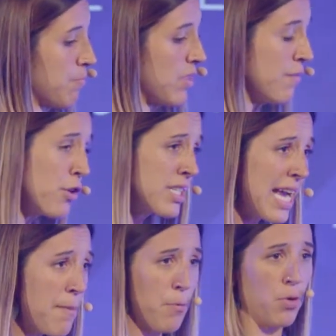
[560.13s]
For
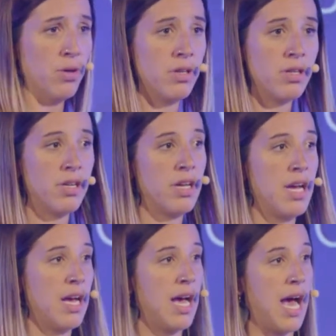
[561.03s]
example,
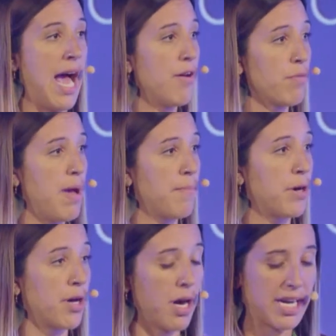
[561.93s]
I
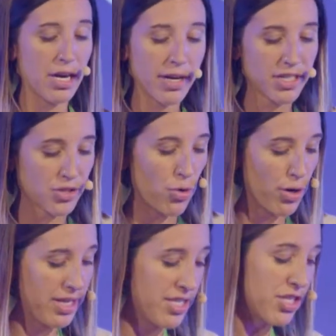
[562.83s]
remember hearing a story,
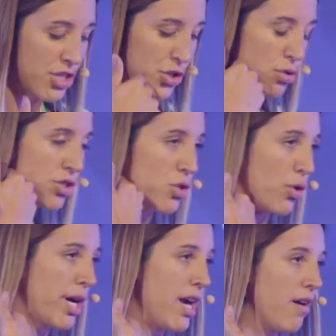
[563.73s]
and this is a true
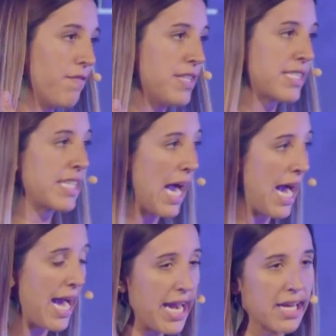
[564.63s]
story, of this
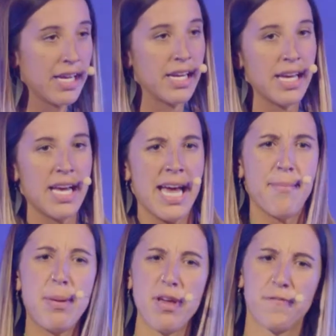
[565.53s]
guy. And
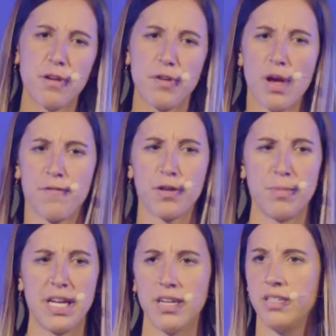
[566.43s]
maybe a few of you have heard
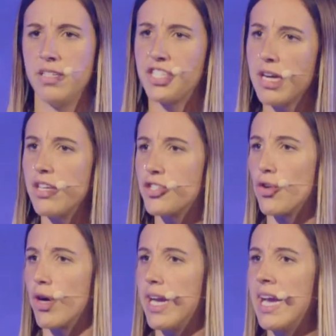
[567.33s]
me share this
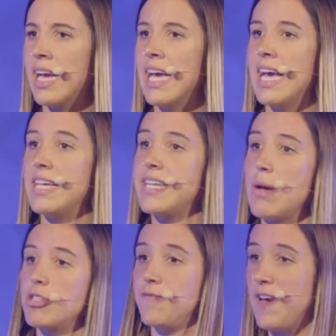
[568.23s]
story. His name
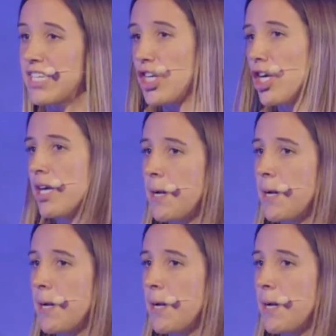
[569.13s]
was Victor.